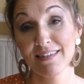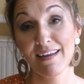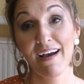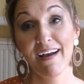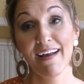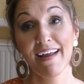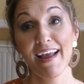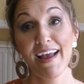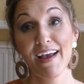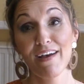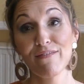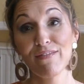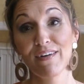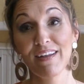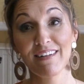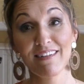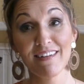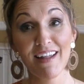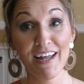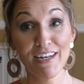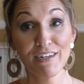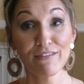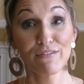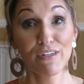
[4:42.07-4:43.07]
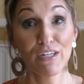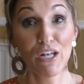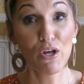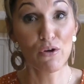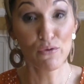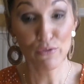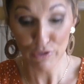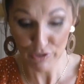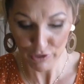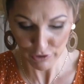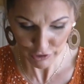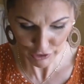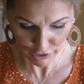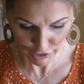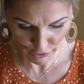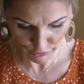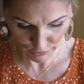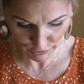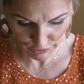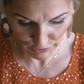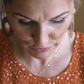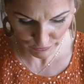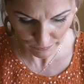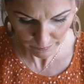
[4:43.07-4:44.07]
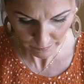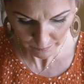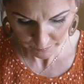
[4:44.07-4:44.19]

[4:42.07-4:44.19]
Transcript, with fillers: I have a lot of clothes to show you.